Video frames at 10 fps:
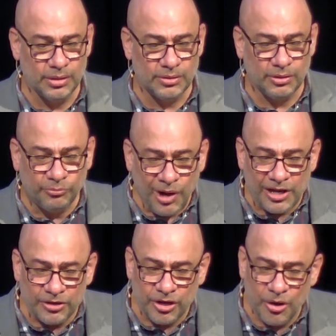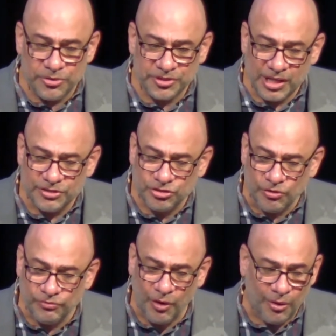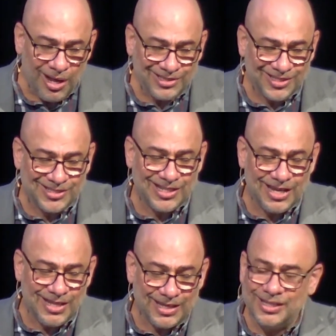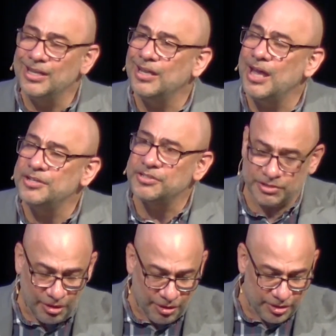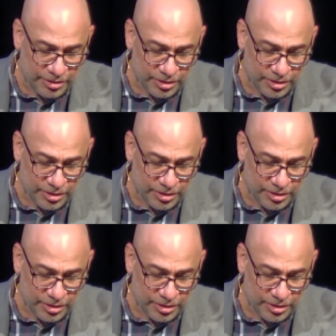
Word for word: The writer goes so far as to say that King Asa's heart